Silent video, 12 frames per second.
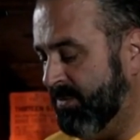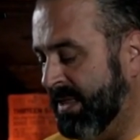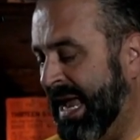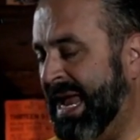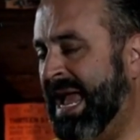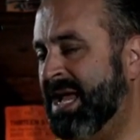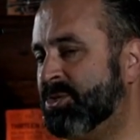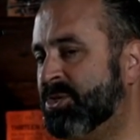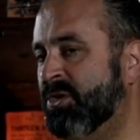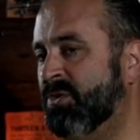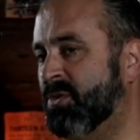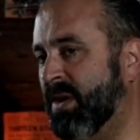Well, I ask
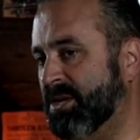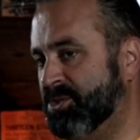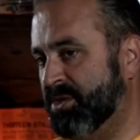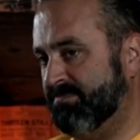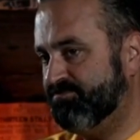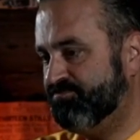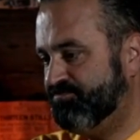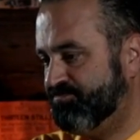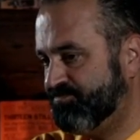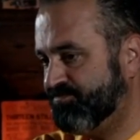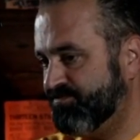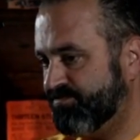you a question.
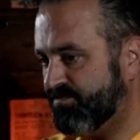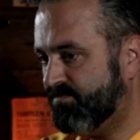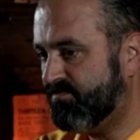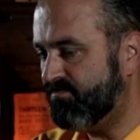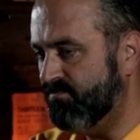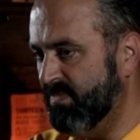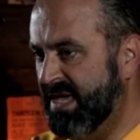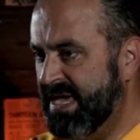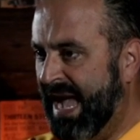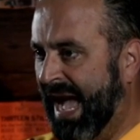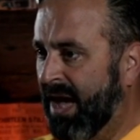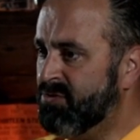
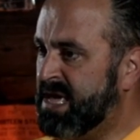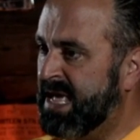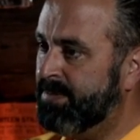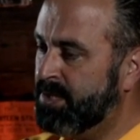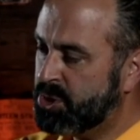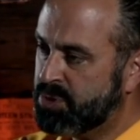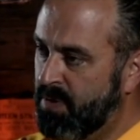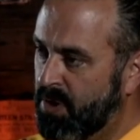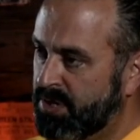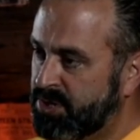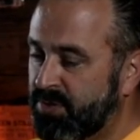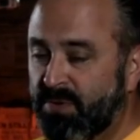How can the smartest...